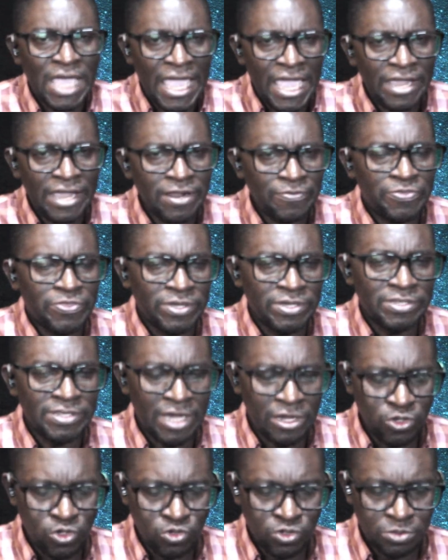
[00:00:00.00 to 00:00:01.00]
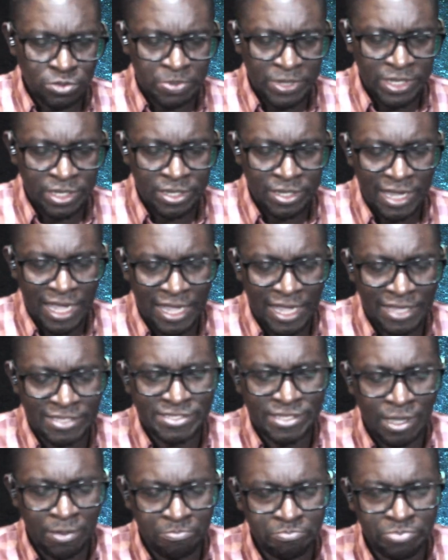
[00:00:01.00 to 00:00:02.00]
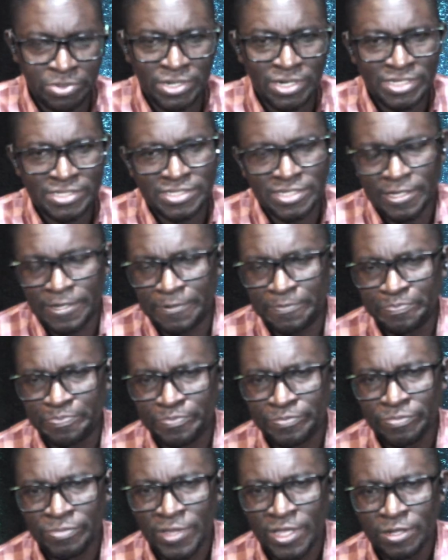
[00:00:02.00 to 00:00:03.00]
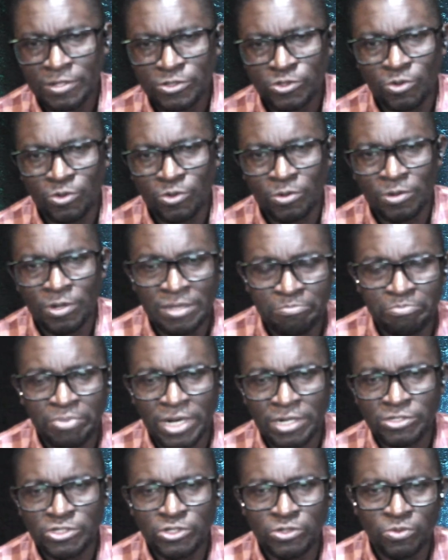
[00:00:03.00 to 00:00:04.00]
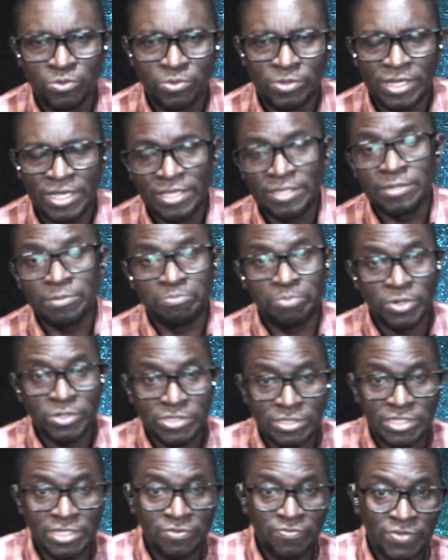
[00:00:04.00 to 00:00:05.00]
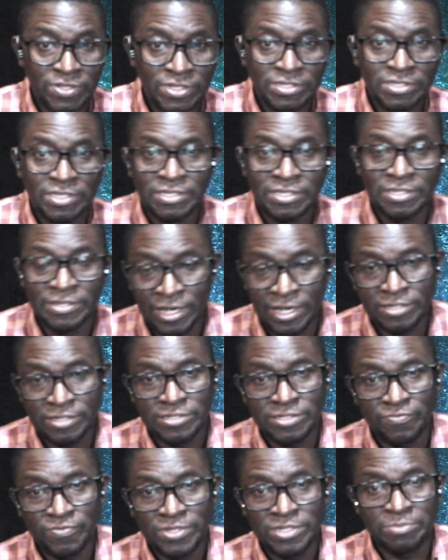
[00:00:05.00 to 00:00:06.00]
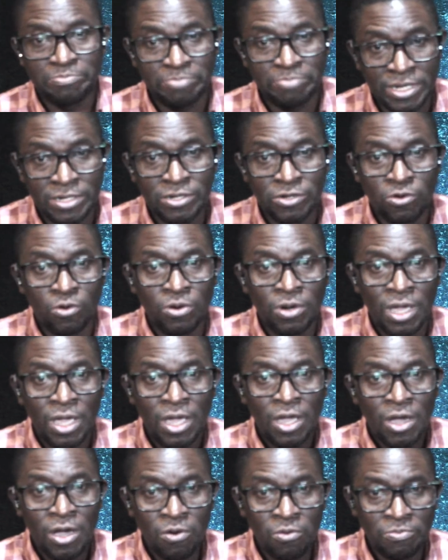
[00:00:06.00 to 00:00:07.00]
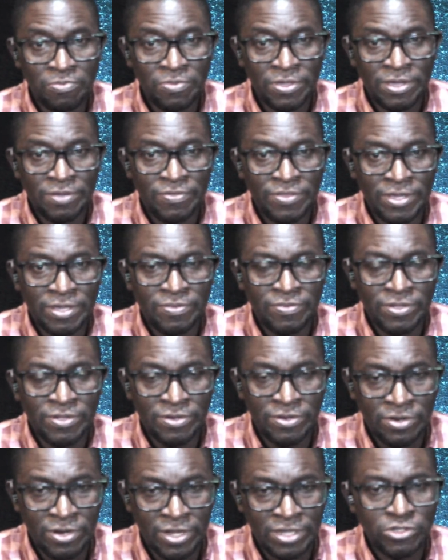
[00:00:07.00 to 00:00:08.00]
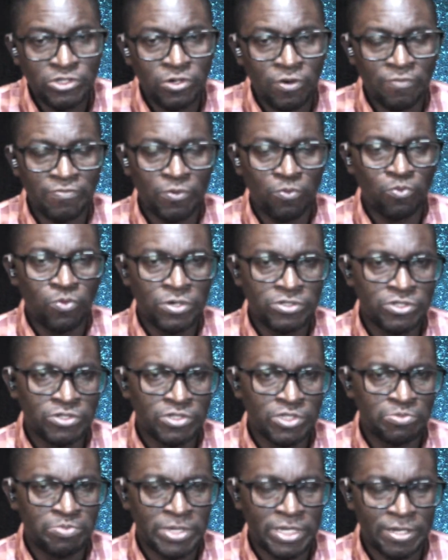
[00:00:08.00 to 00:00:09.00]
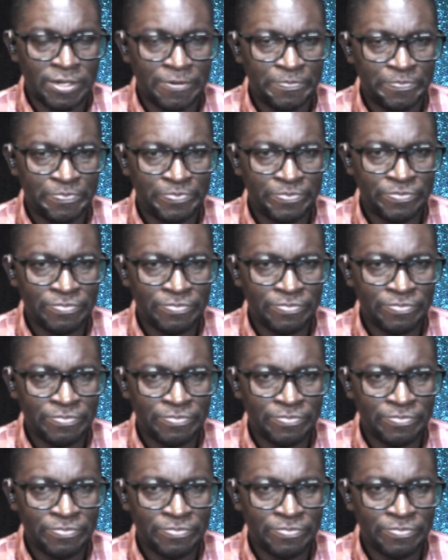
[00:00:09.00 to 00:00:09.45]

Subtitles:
Anything that you speak has the ability to impact you either positively, negatively, depending on the nature of the words you speak.